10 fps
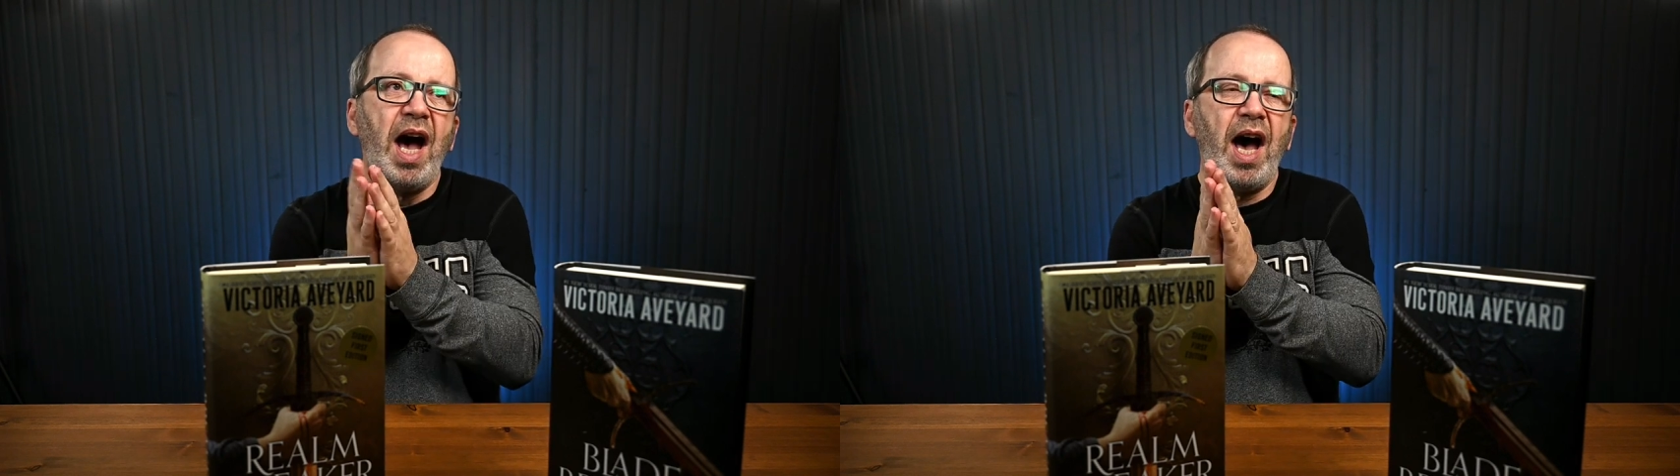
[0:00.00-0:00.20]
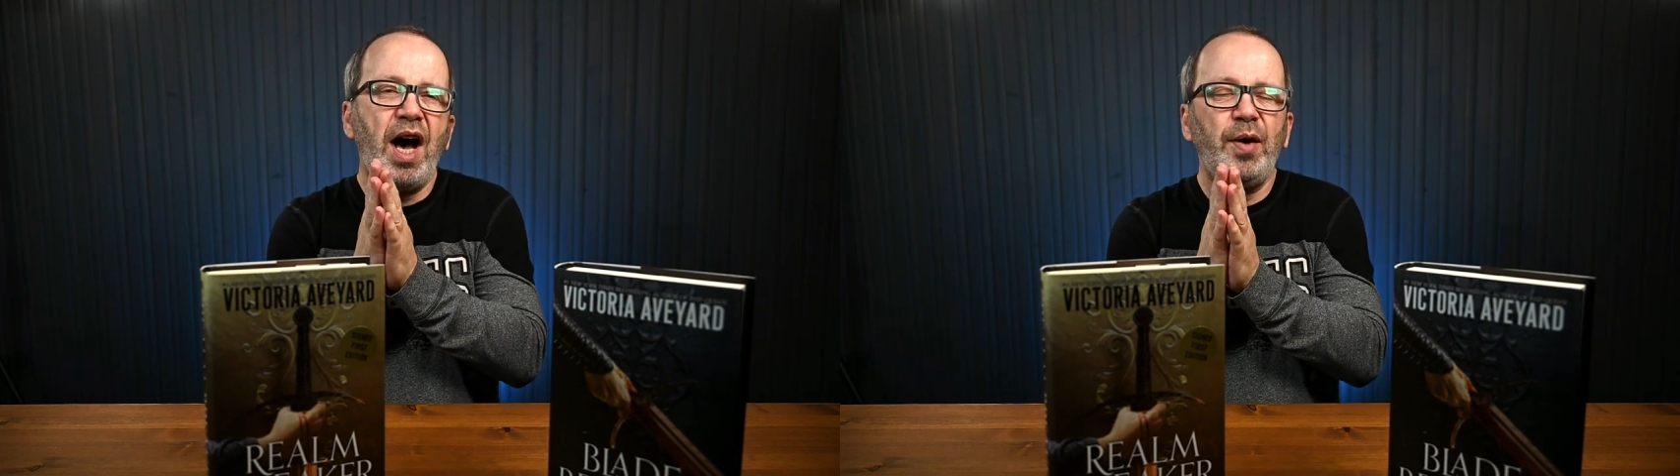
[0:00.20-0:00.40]

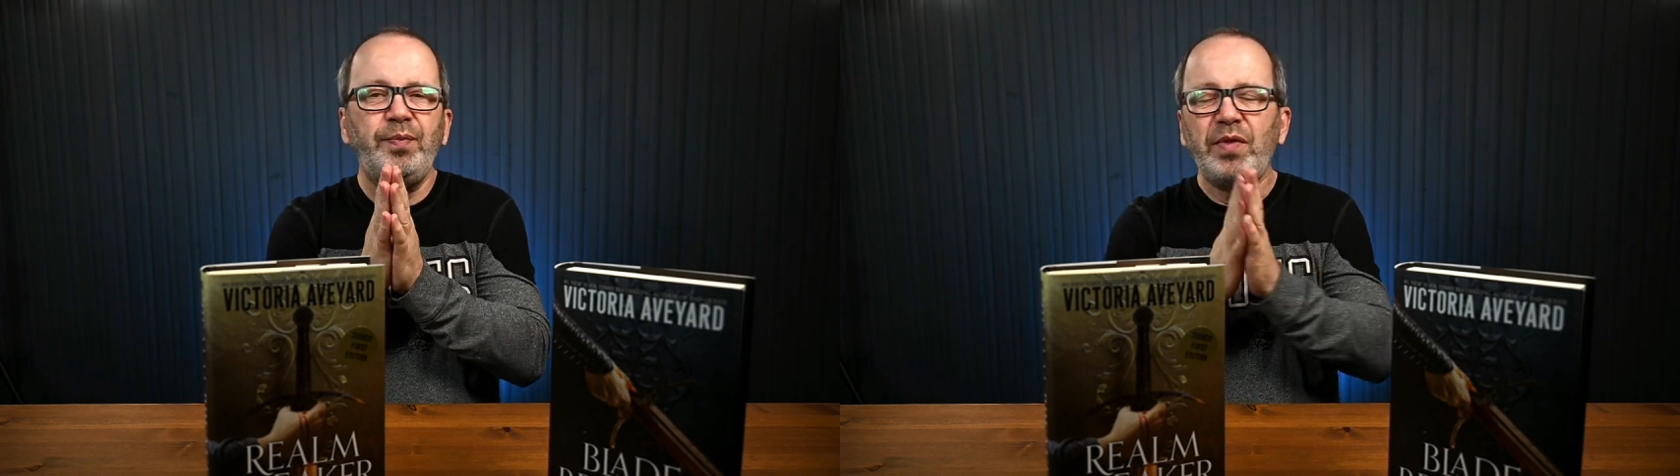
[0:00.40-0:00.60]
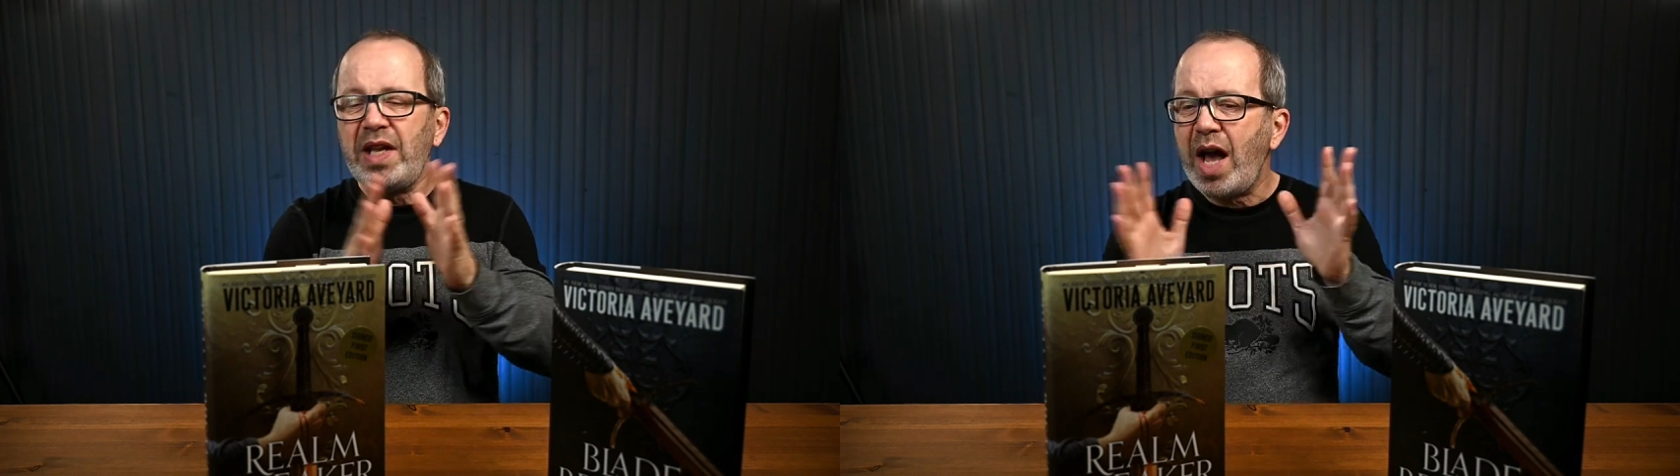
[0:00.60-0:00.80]

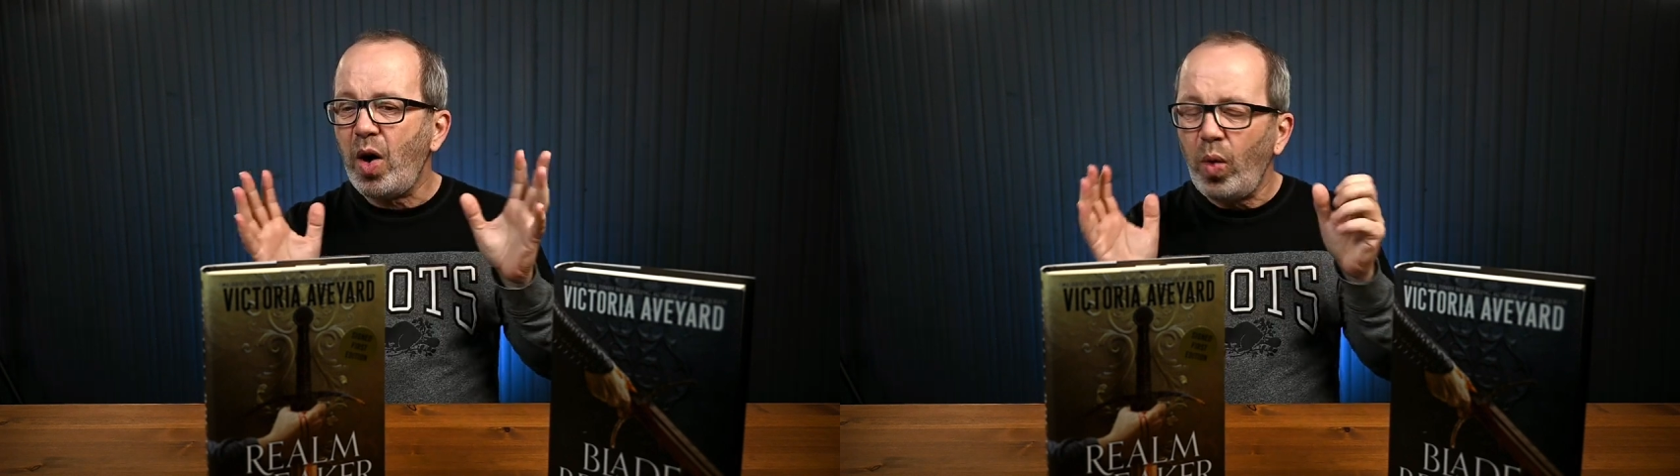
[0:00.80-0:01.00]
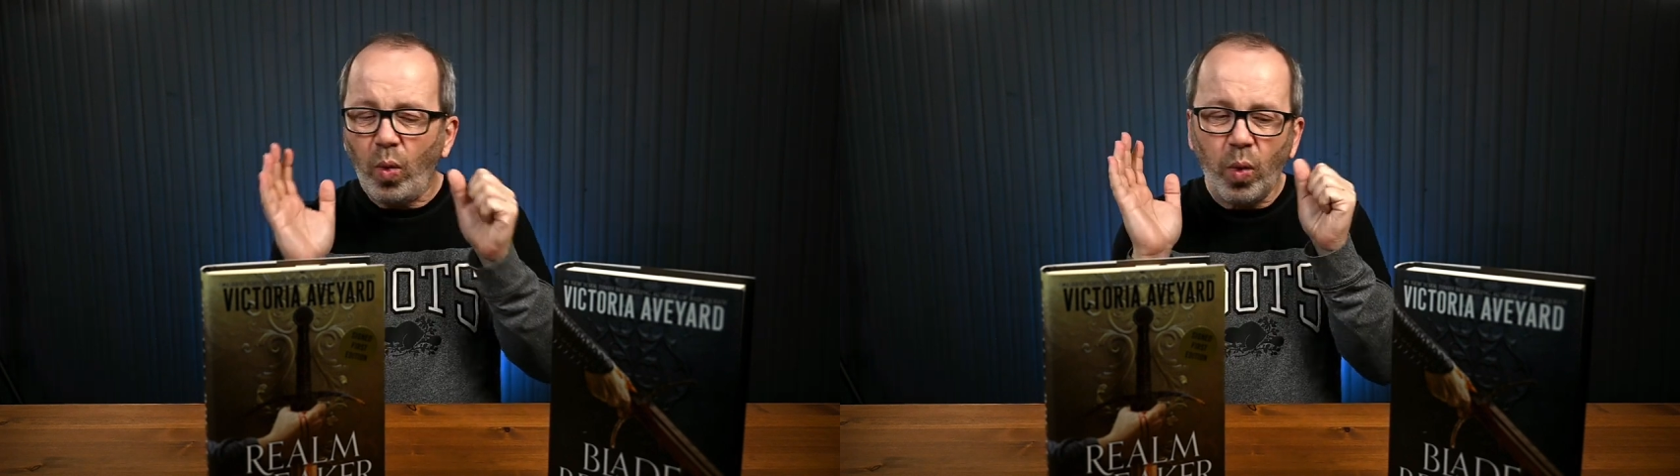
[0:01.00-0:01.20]

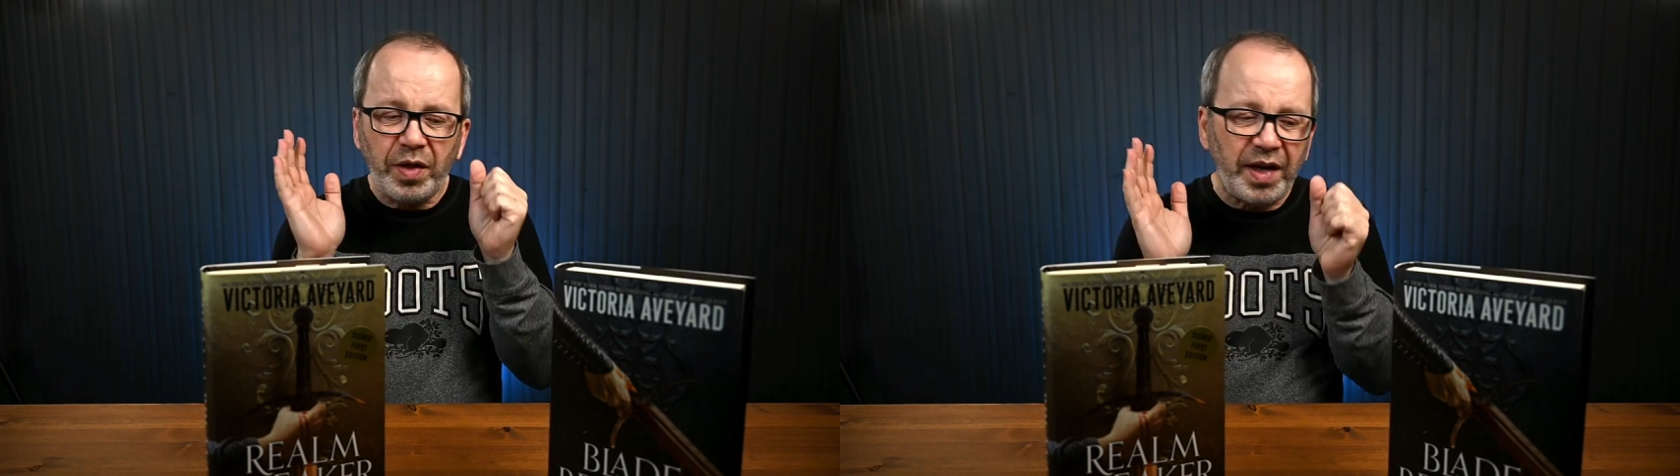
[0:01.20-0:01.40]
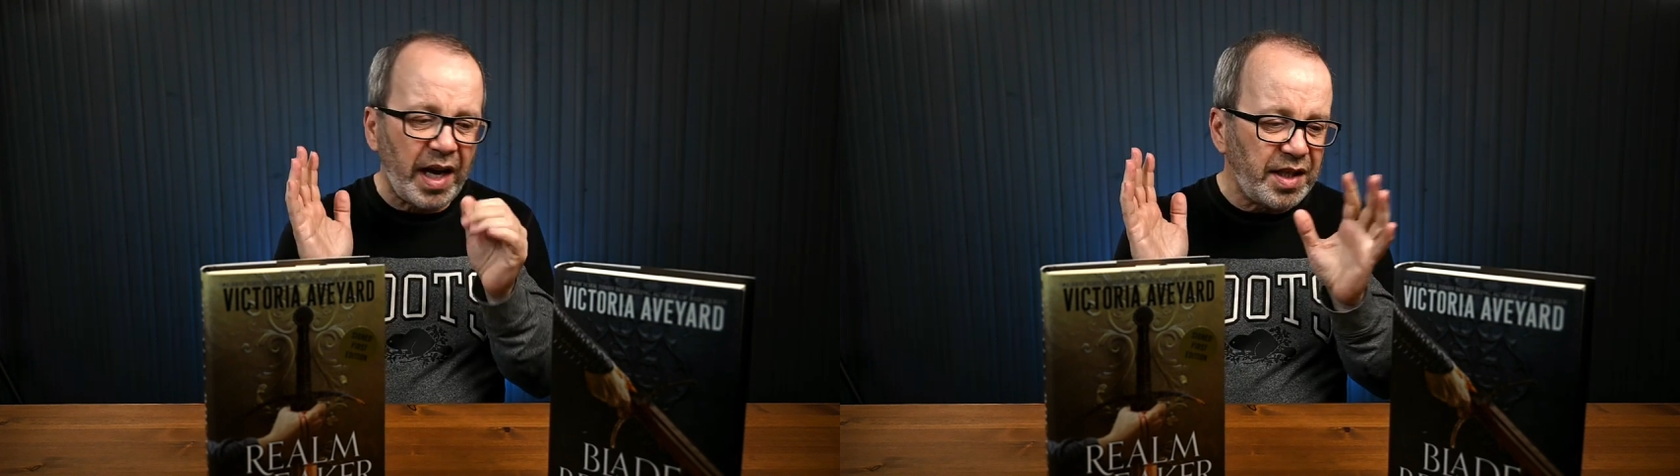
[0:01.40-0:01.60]
Now,
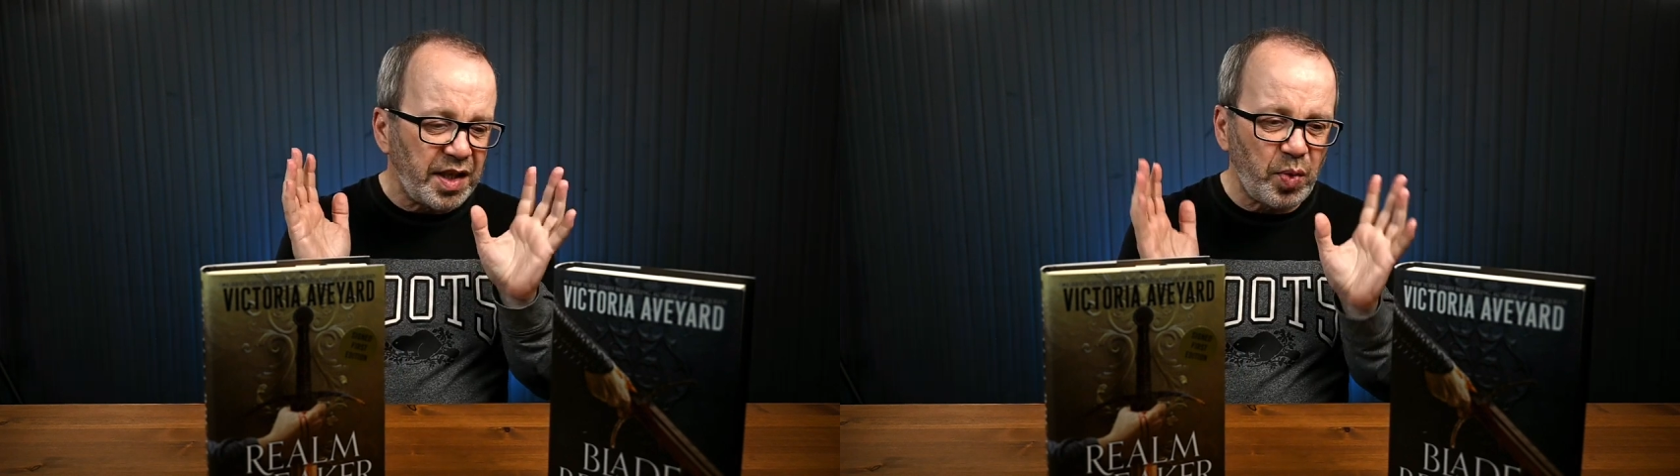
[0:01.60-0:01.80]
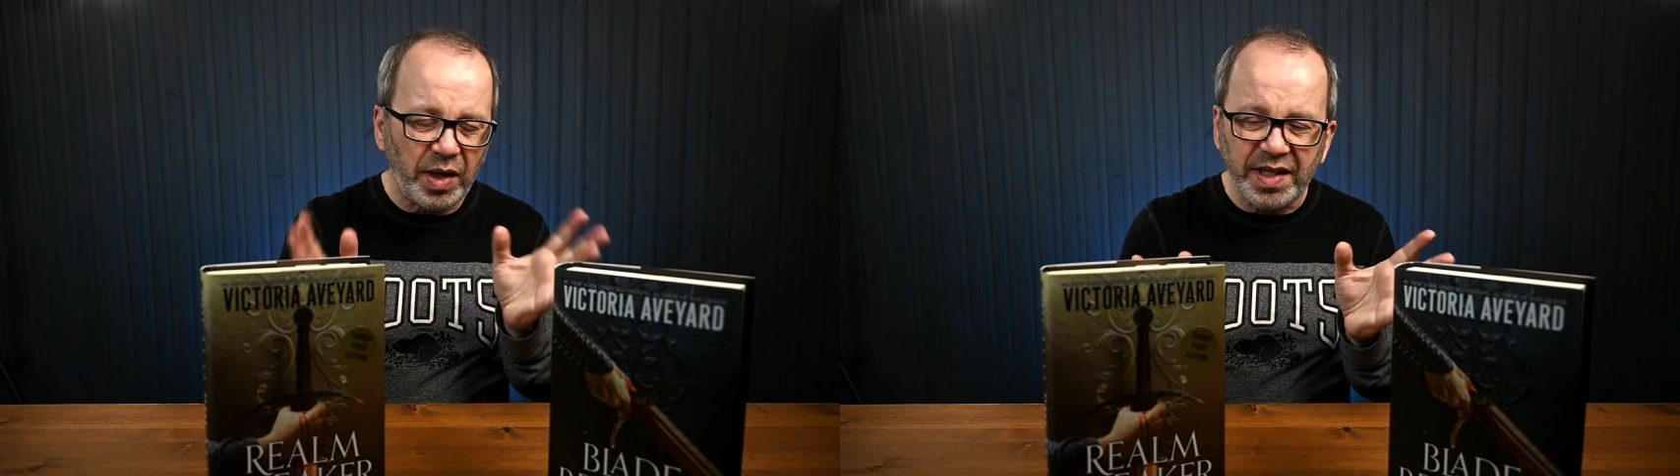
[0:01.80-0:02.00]
one thing I
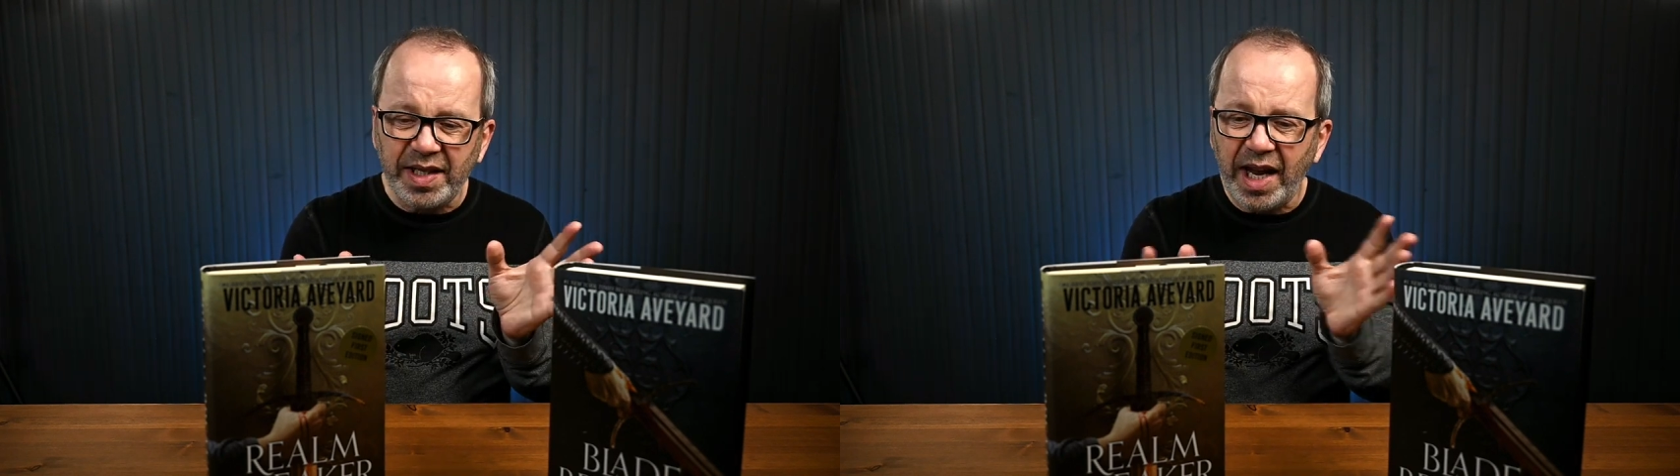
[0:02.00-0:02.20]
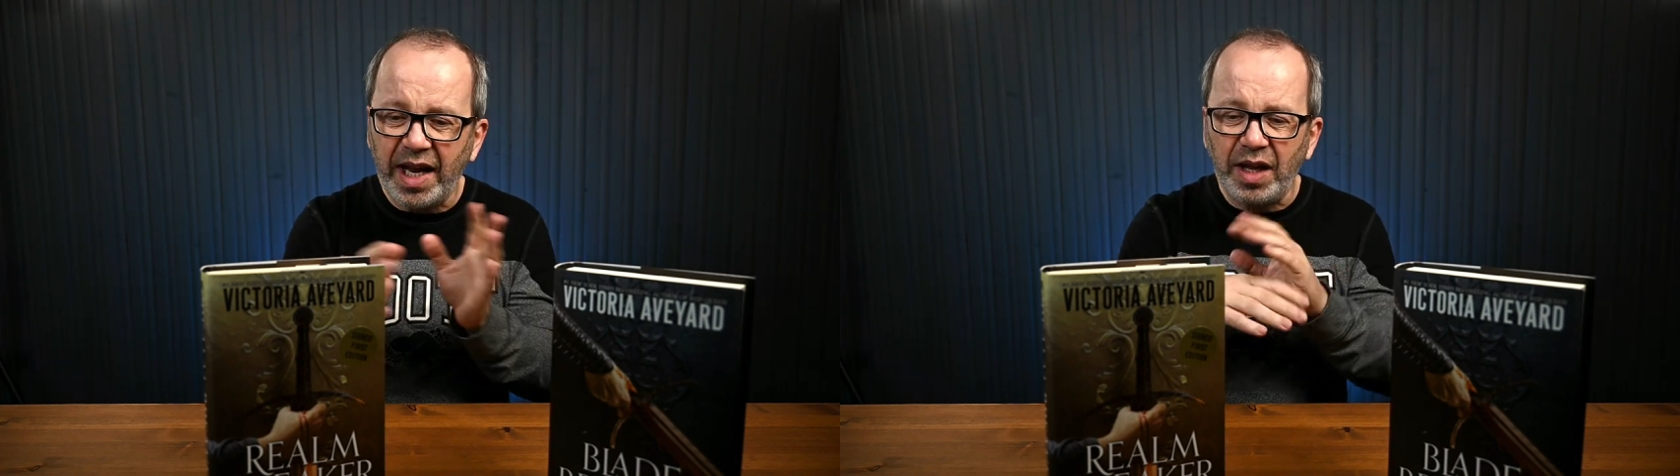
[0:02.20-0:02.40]
just want to
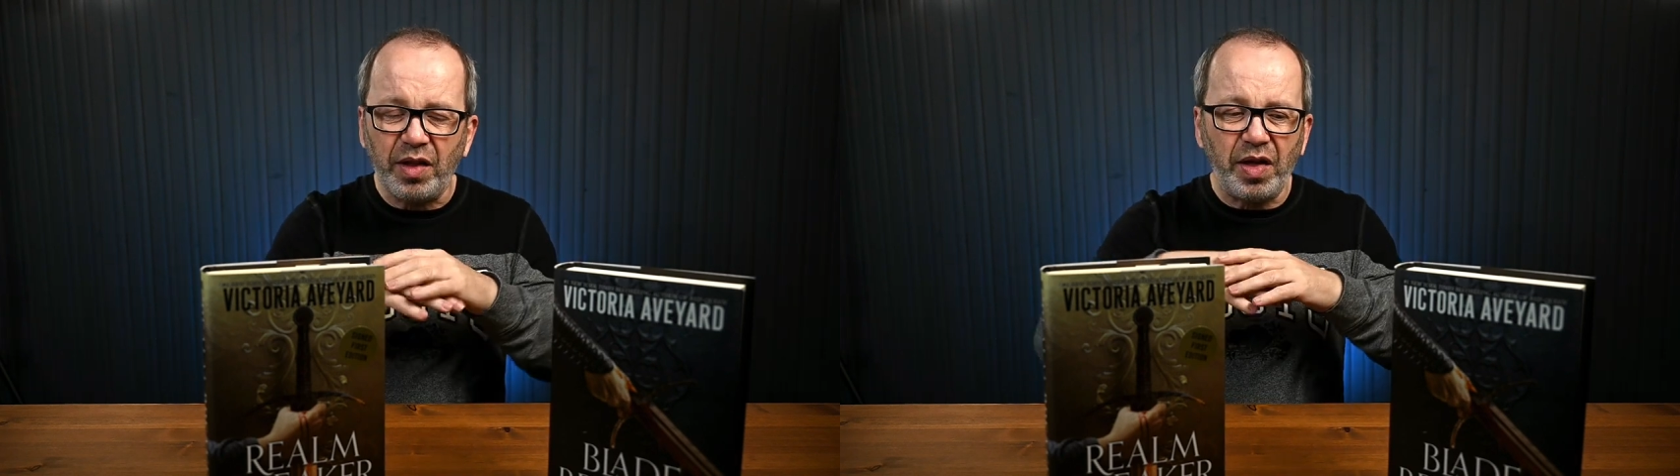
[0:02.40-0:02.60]
say,